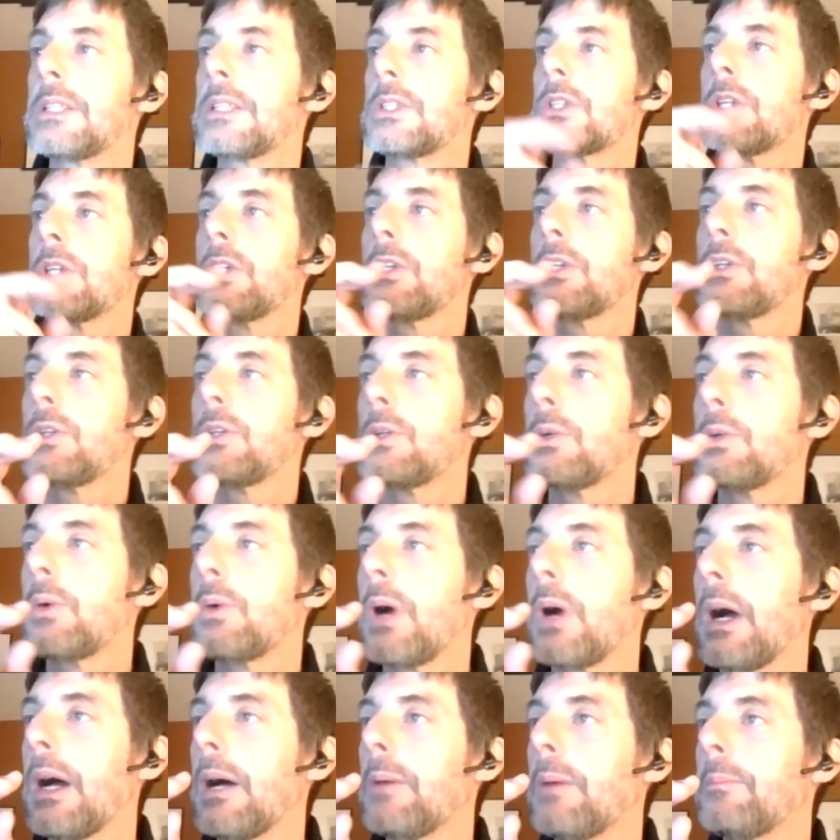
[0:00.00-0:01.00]

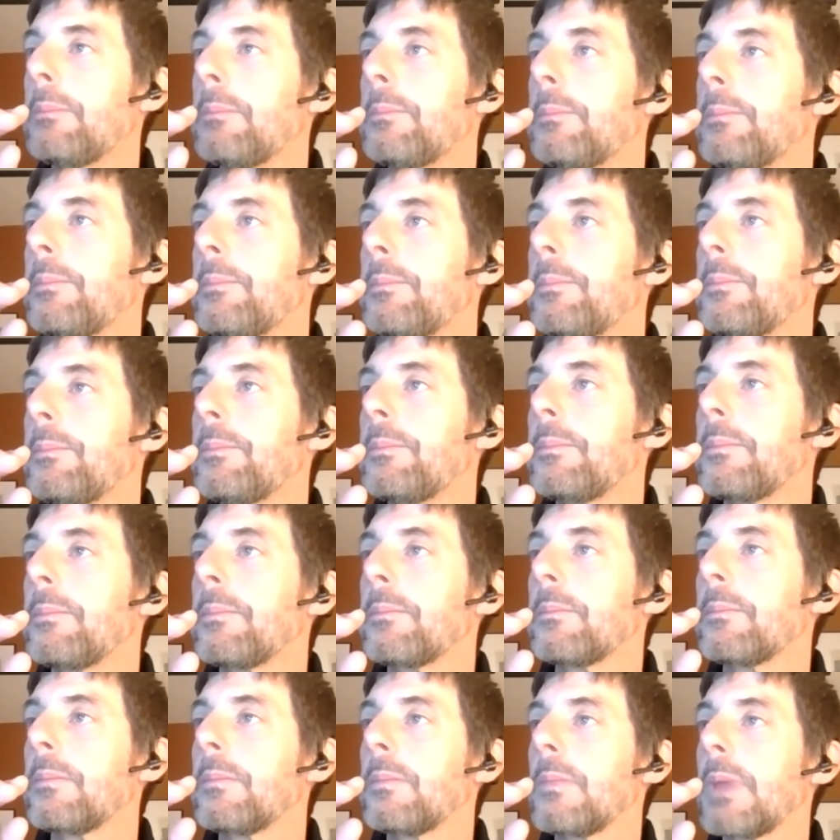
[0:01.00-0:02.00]
to
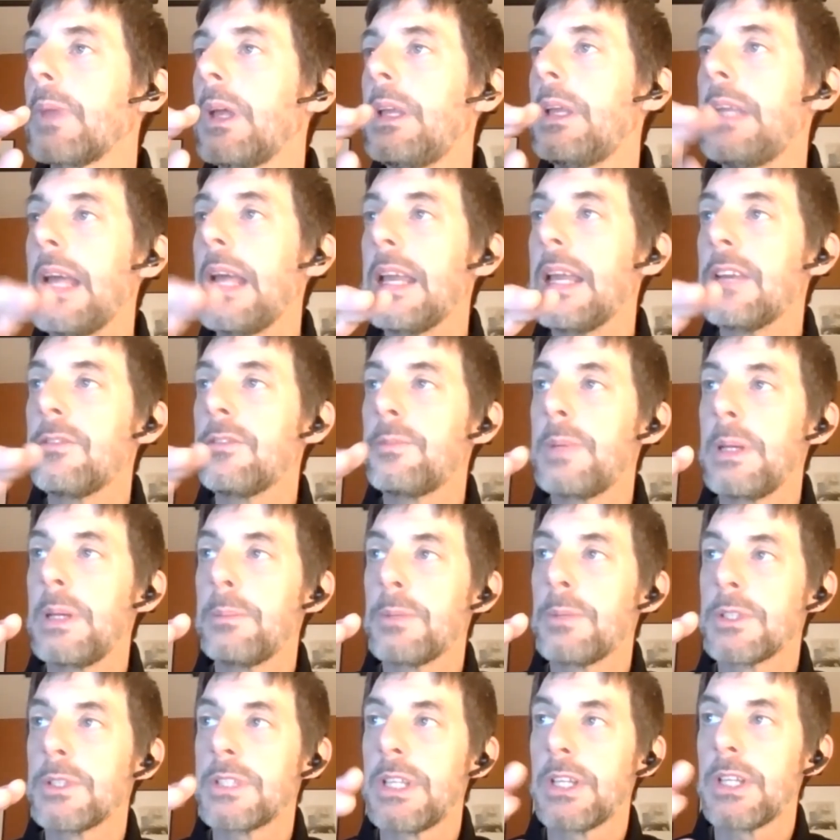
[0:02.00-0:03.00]
Native
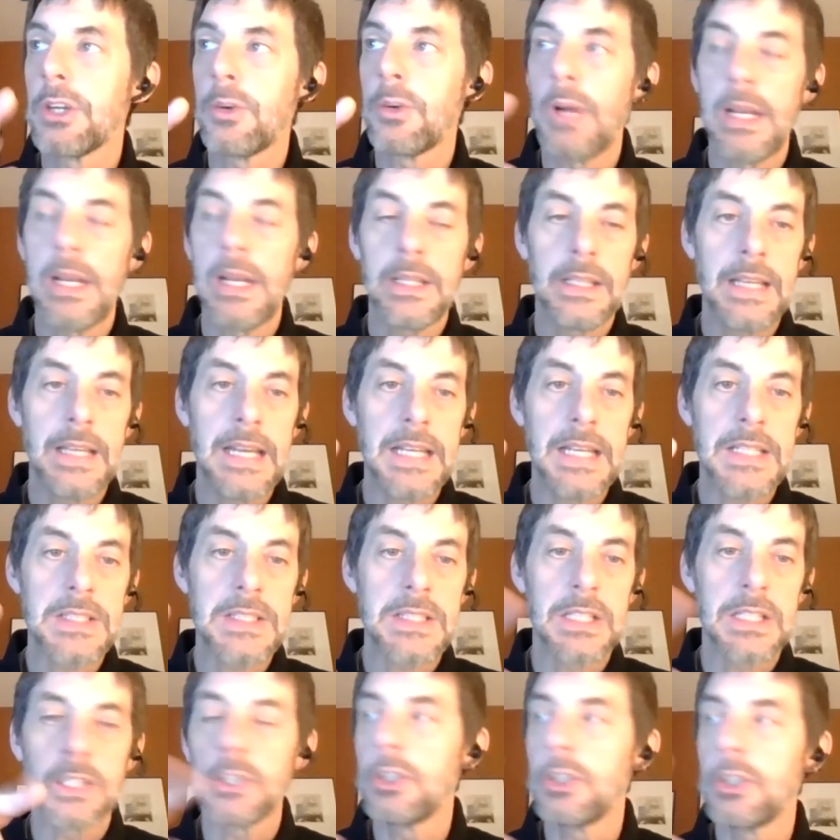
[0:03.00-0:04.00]
peoples in the Great Lakes,
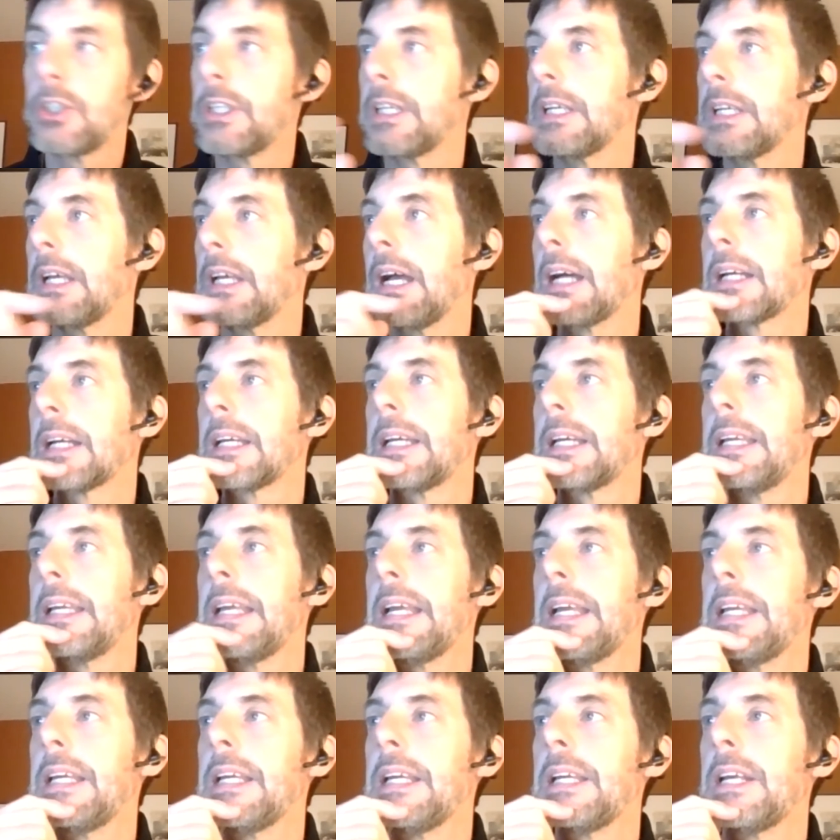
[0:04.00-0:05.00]
including
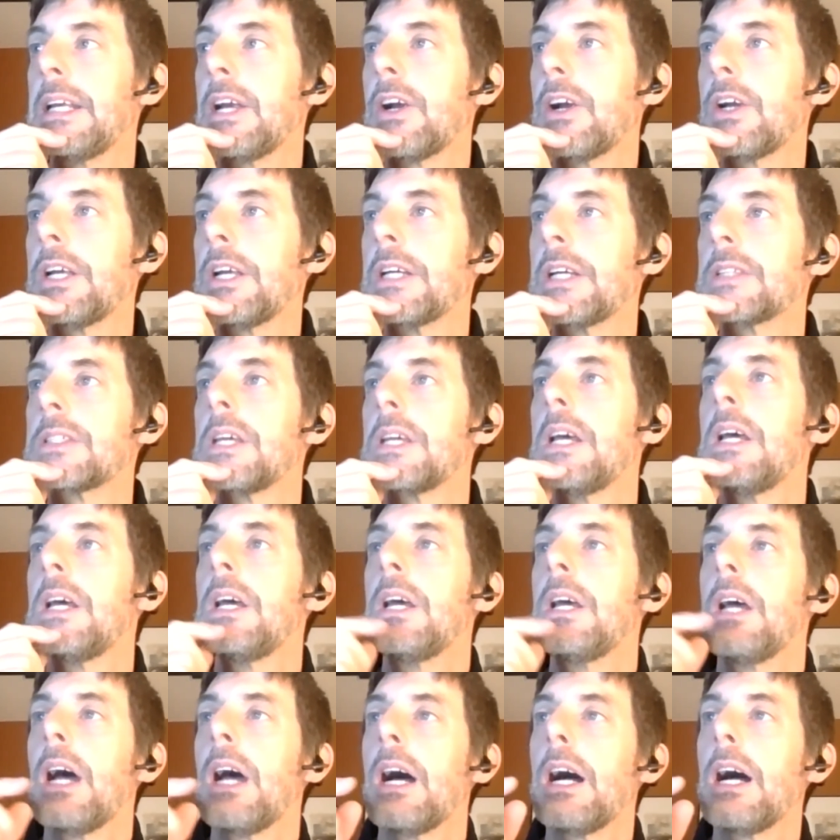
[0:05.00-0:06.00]
Canadian areas,
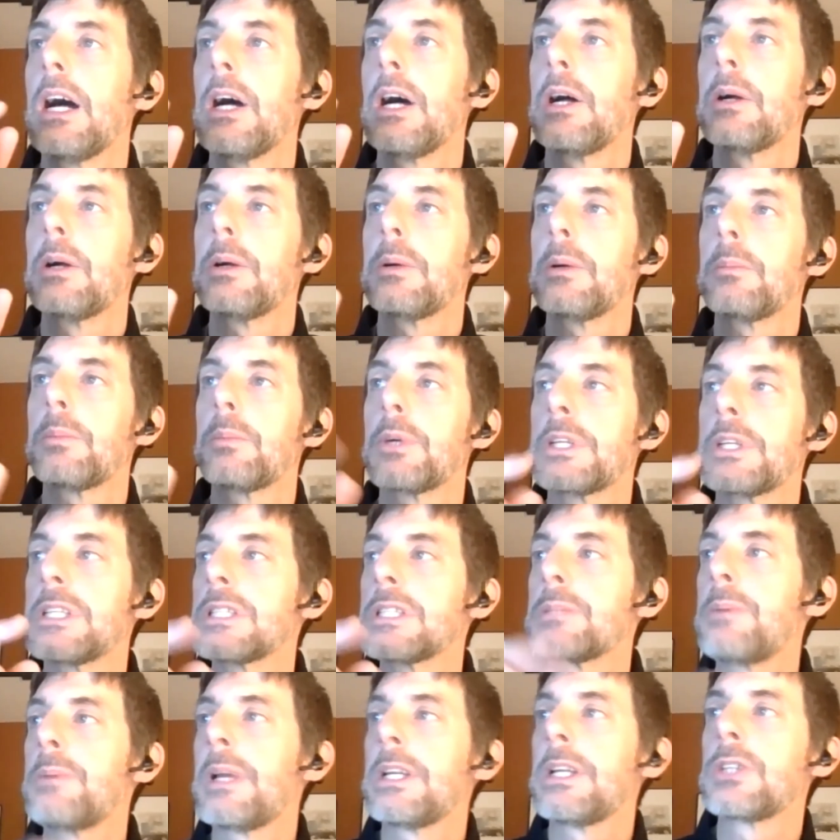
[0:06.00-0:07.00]

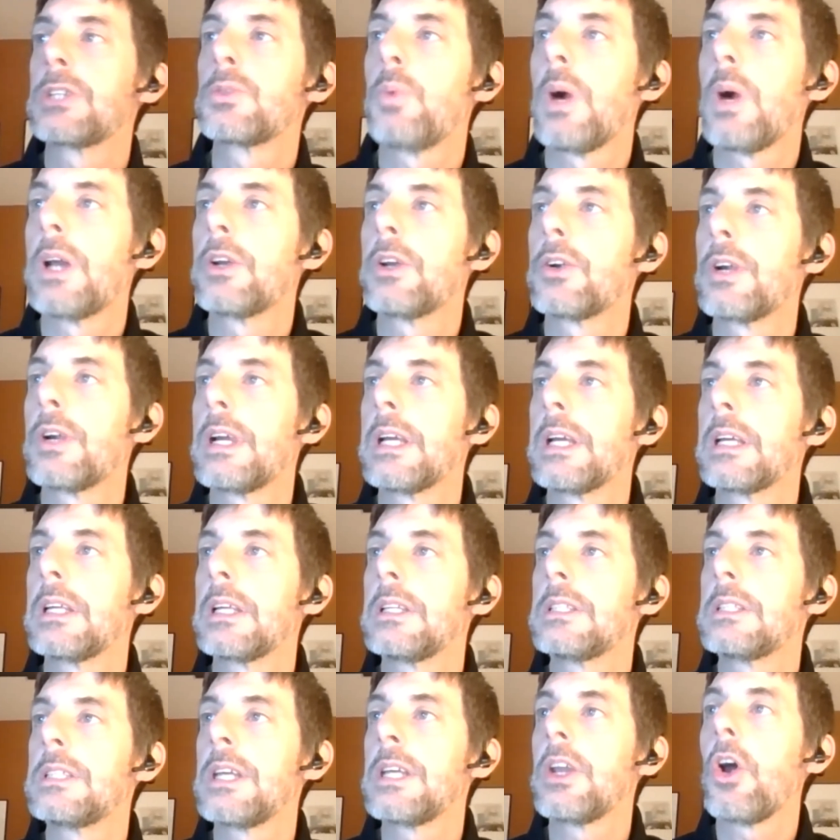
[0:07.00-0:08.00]
participant is wondering,
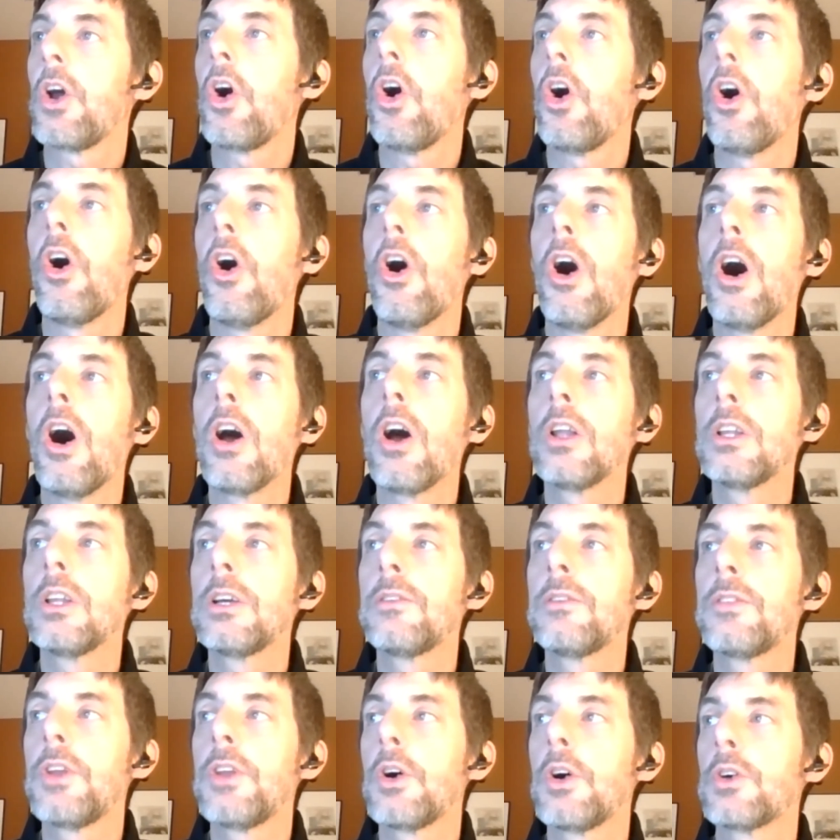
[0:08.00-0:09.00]
did all
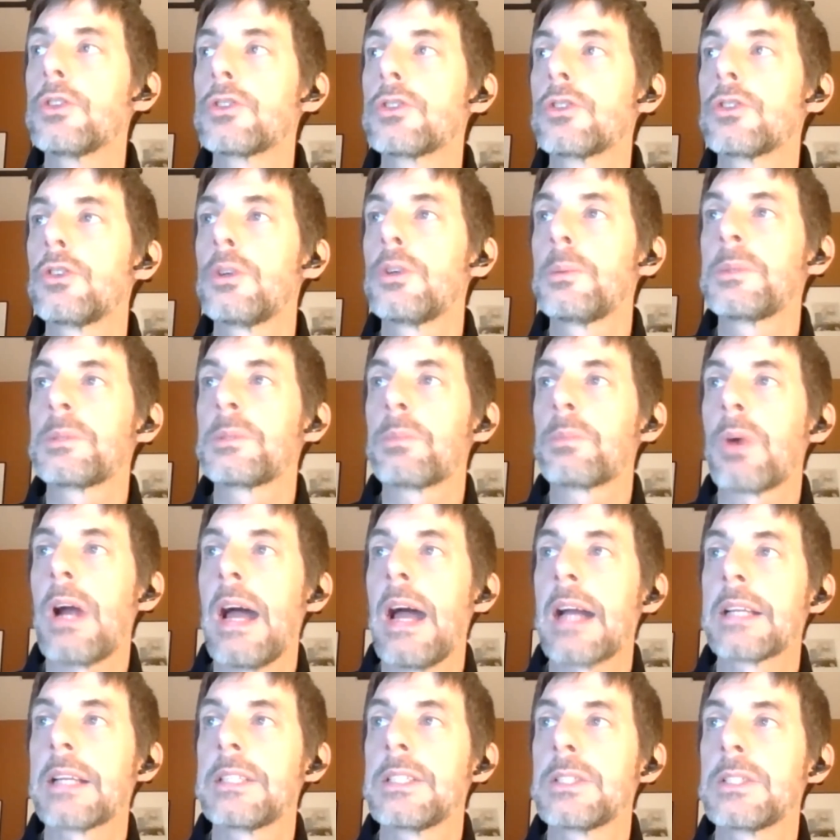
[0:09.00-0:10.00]
of those groups
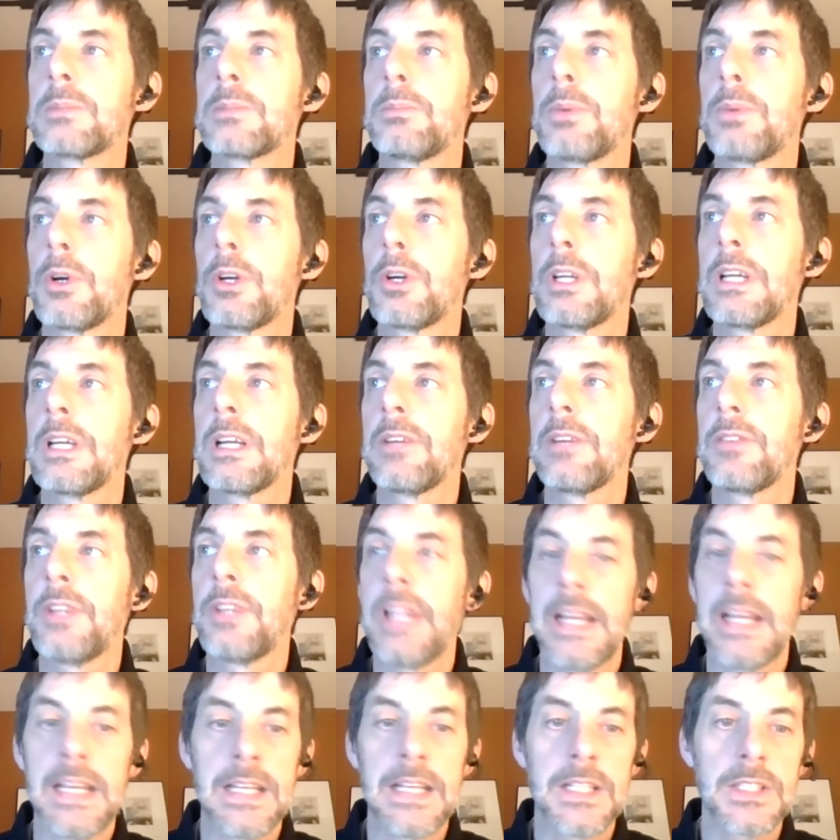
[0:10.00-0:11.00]
practice burning of
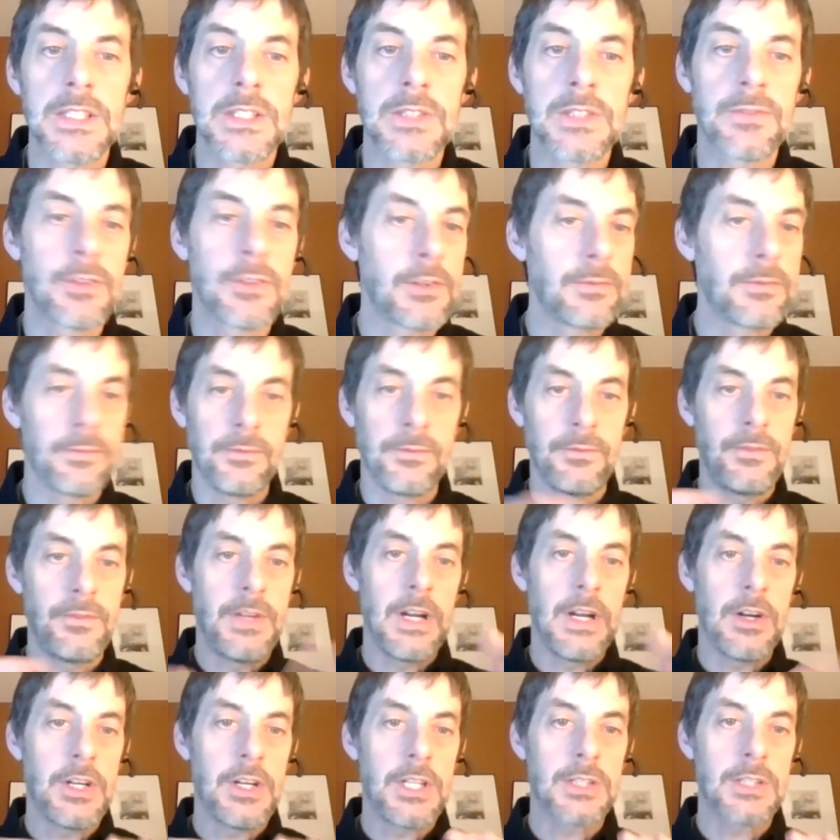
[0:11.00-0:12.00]
lands for
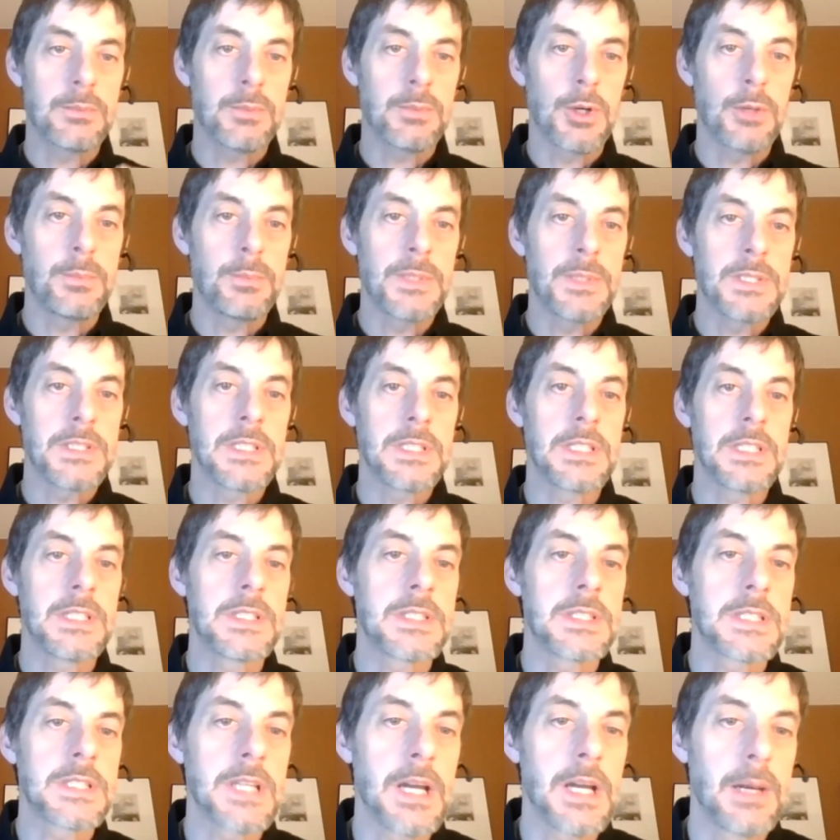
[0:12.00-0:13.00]
various
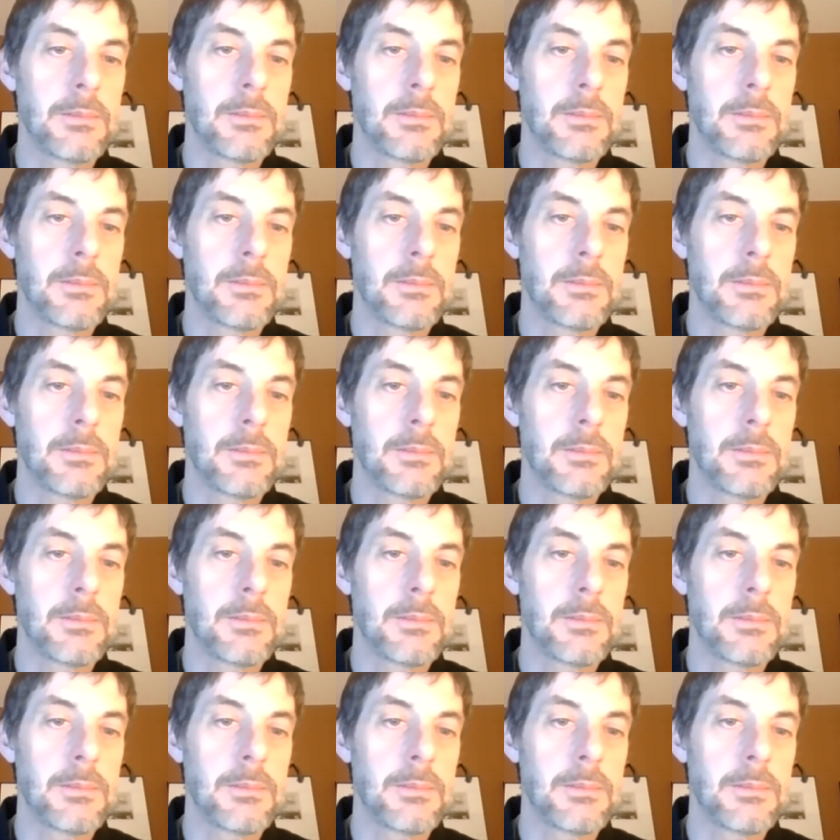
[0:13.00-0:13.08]
purposes?